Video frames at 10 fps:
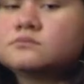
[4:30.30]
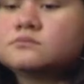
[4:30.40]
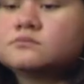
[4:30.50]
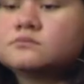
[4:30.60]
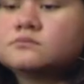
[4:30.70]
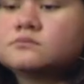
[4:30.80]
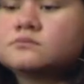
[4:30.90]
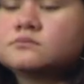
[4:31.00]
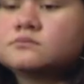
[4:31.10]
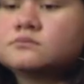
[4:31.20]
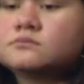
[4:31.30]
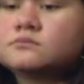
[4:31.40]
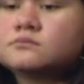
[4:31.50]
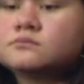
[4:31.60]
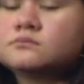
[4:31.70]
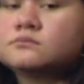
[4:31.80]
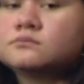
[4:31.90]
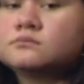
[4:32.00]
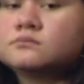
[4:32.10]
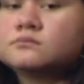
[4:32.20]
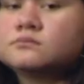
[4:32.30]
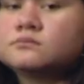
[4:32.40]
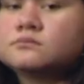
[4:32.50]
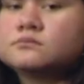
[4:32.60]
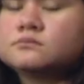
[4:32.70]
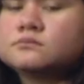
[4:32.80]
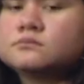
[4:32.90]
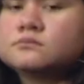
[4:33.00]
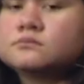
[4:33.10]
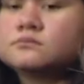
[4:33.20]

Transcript: (silent)